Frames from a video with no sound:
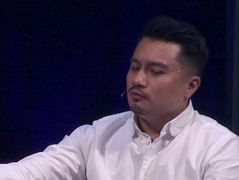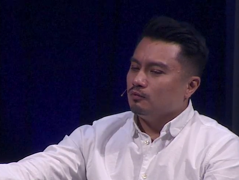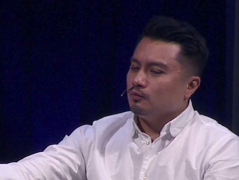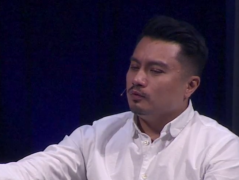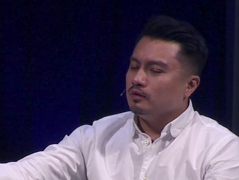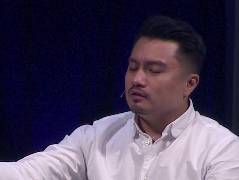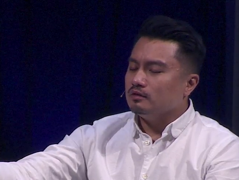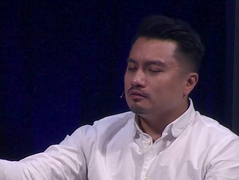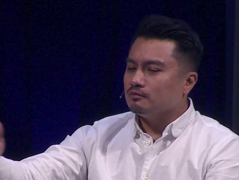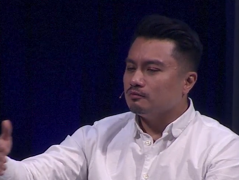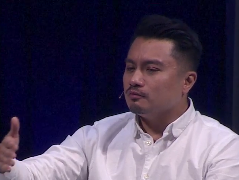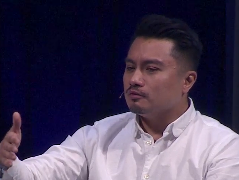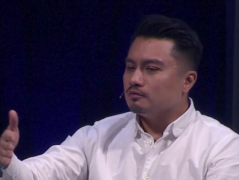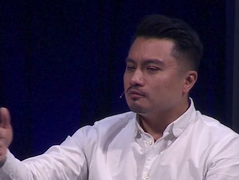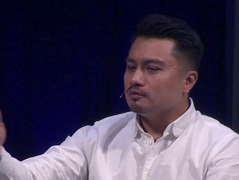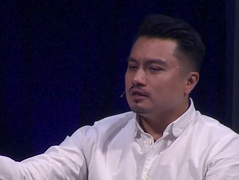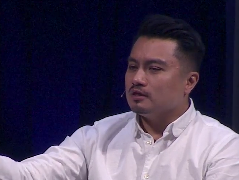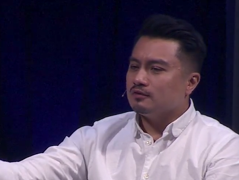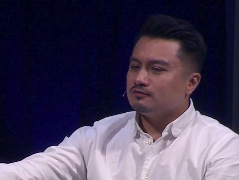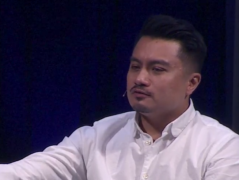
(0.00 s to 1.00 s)
We,
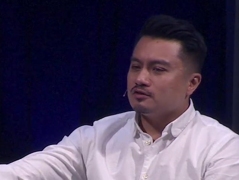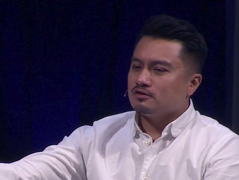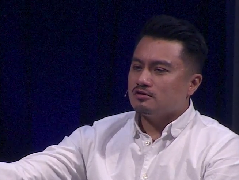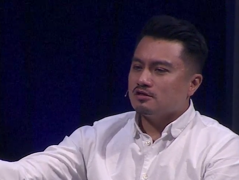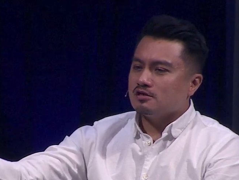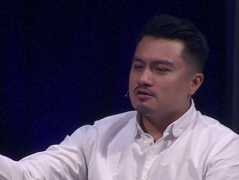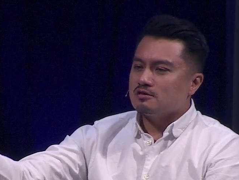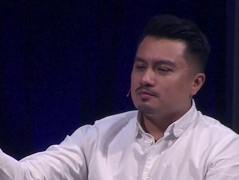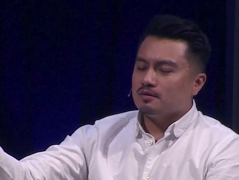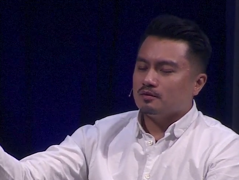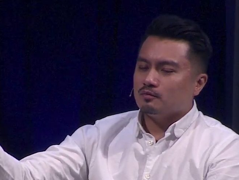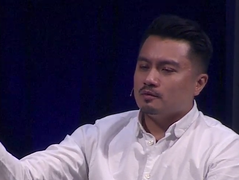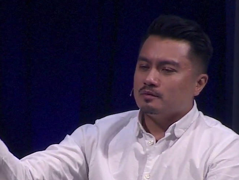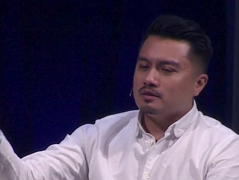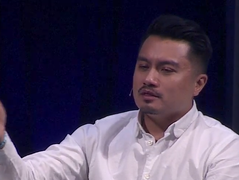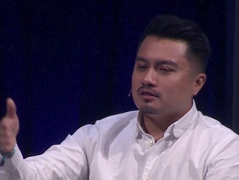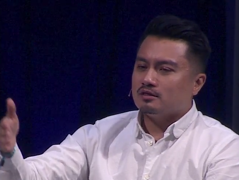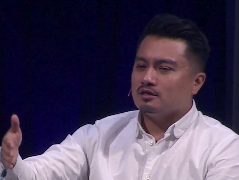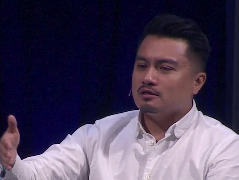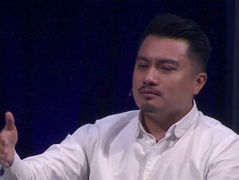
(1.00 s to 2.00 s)
we have to think about, when
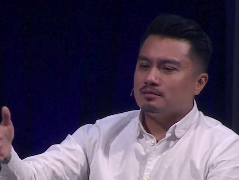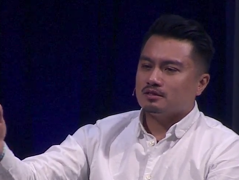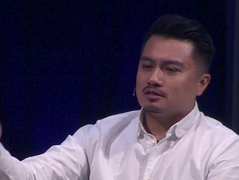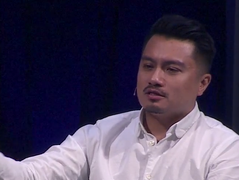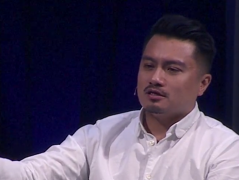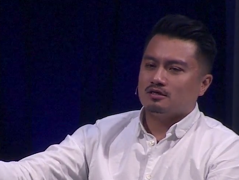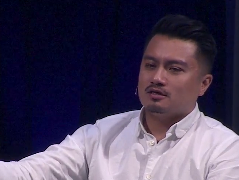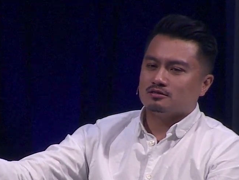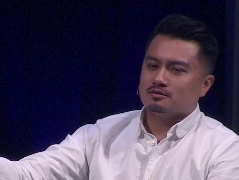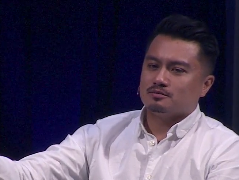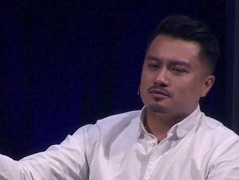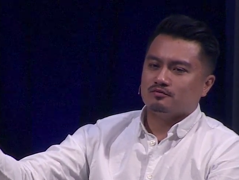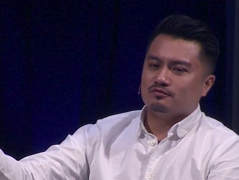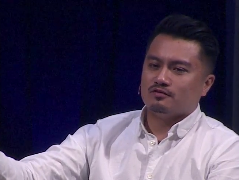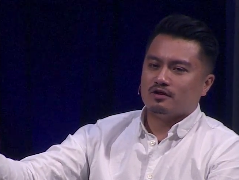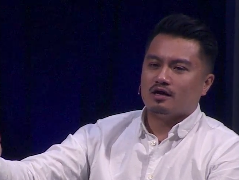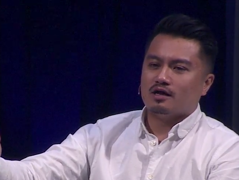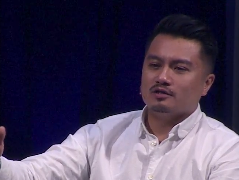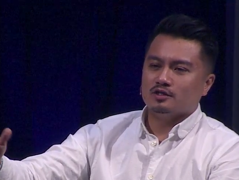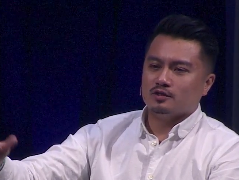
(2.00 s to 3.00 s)
we think about the concept of
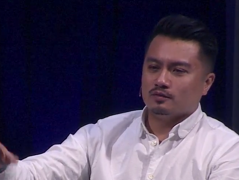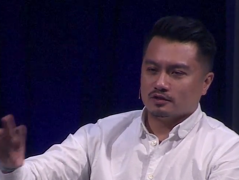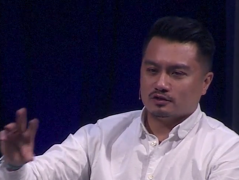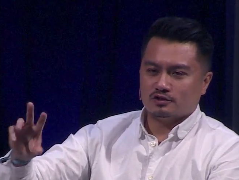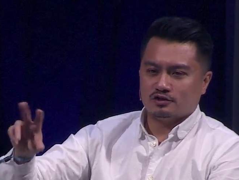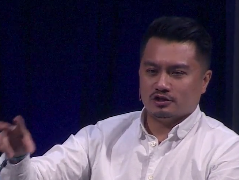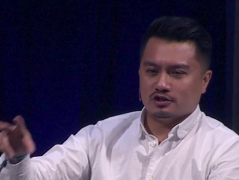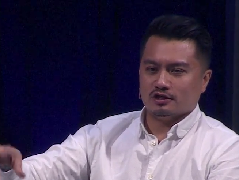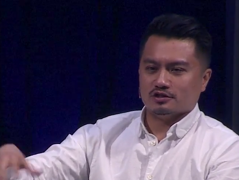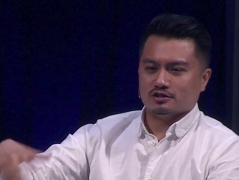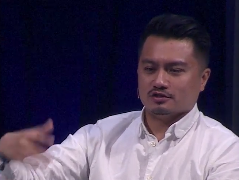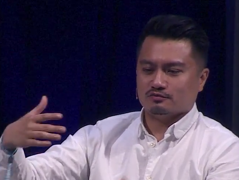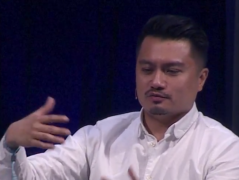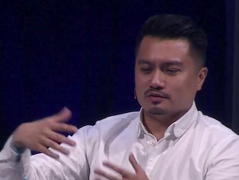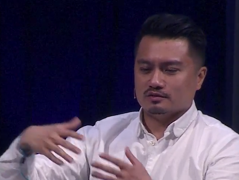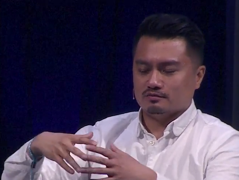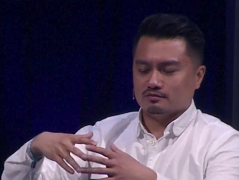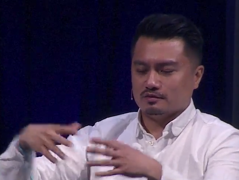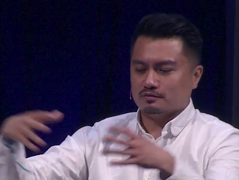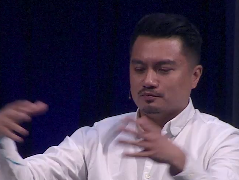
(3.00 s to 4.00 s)
value exchange, if
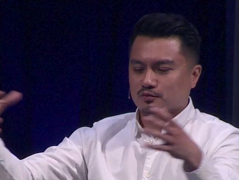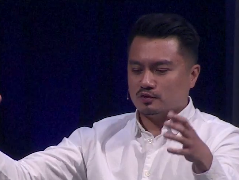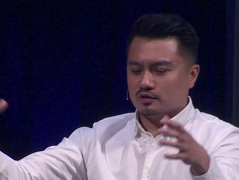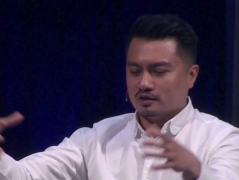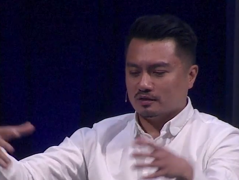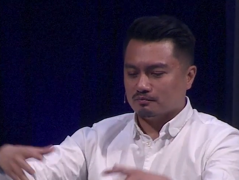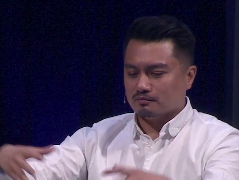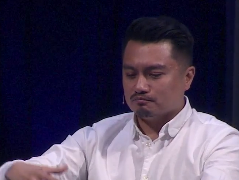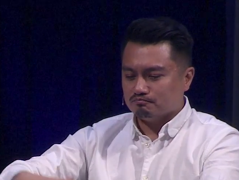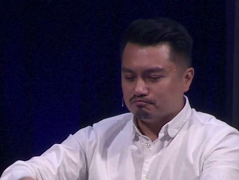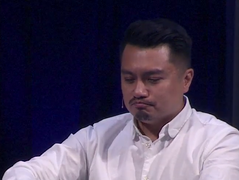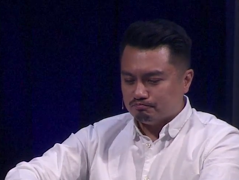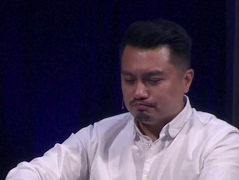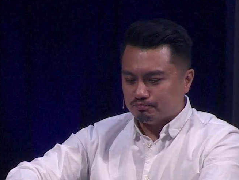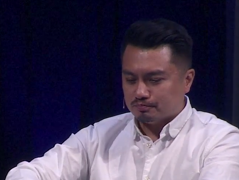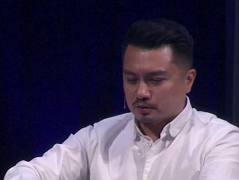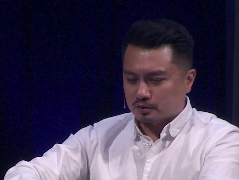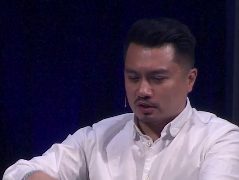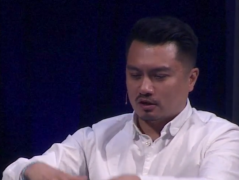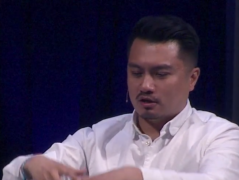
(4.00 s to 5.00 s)
we, we kind of
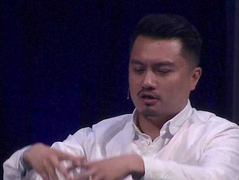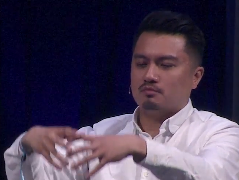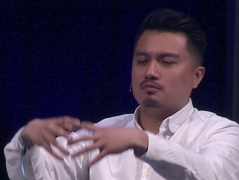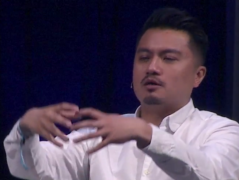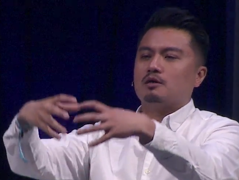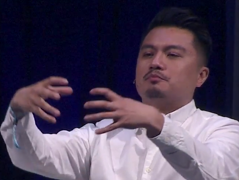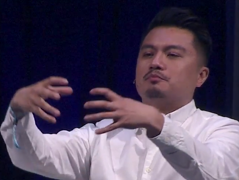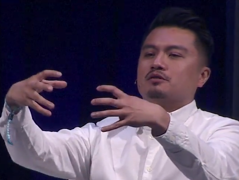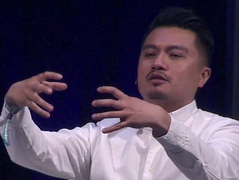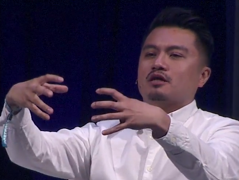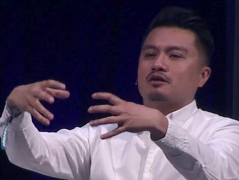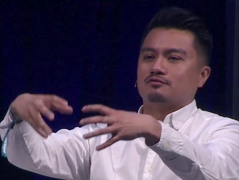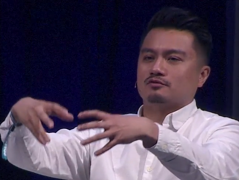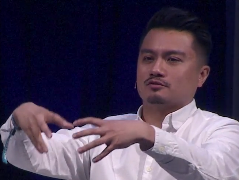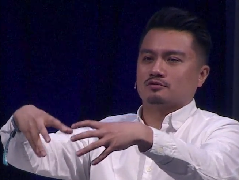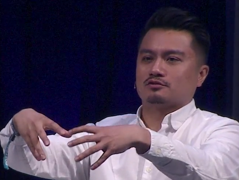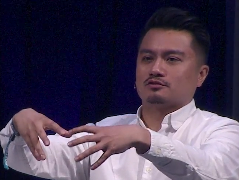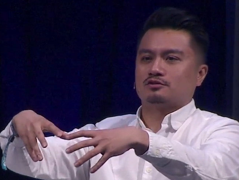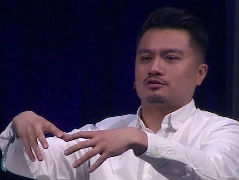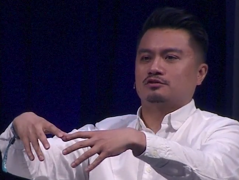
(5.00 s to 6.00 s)
come up a
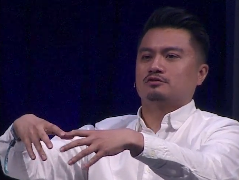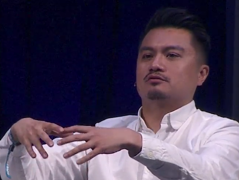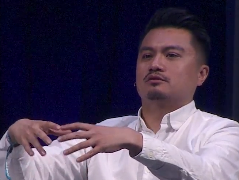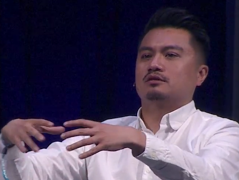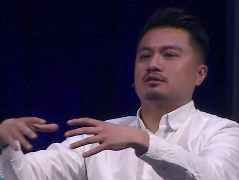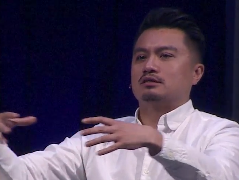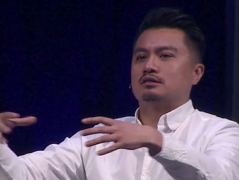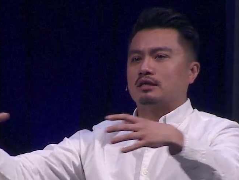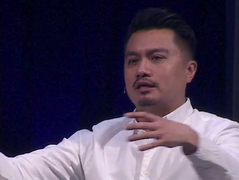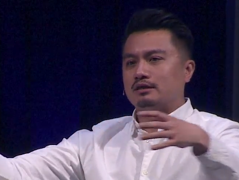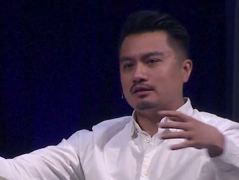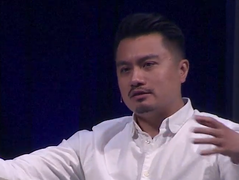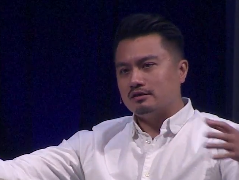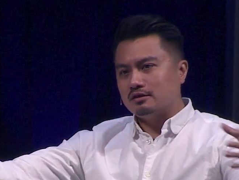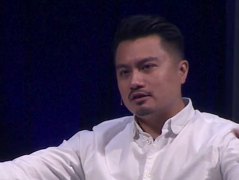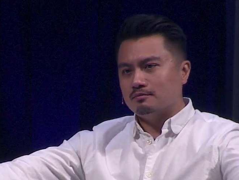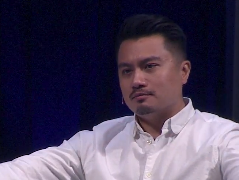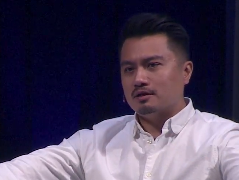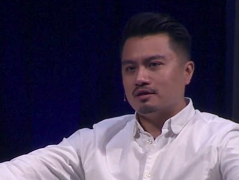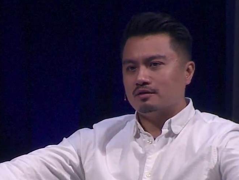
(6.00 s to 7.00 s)
level or two and, and
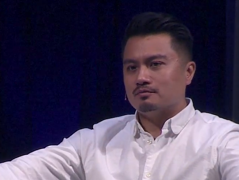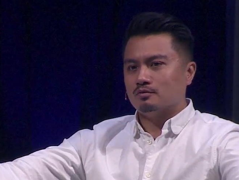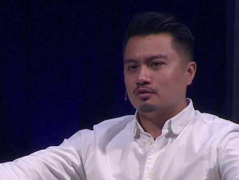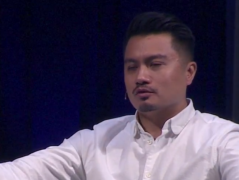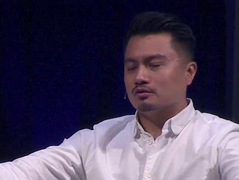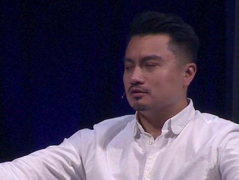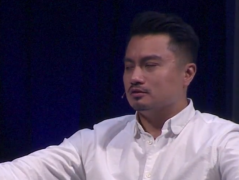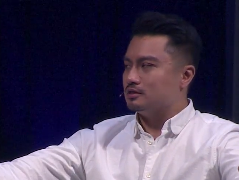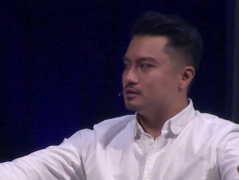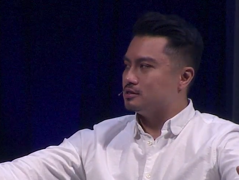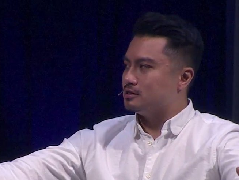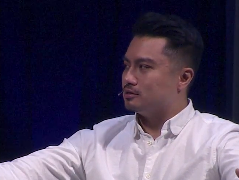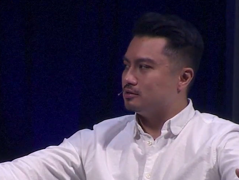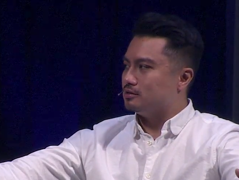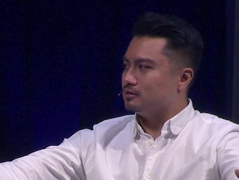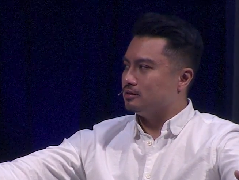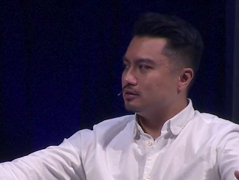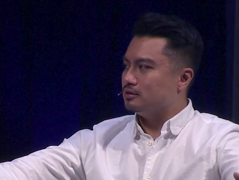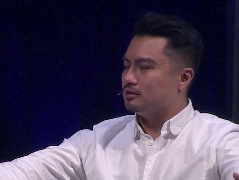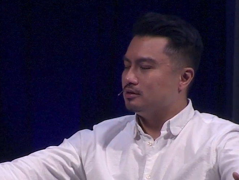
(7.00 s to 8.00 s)
think about it more
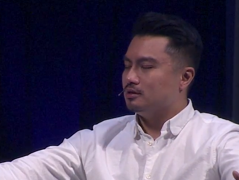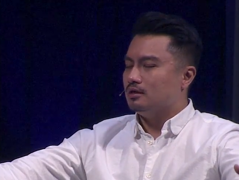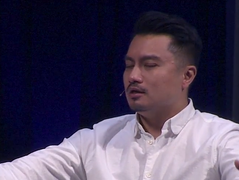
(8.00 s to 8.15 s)
holistically,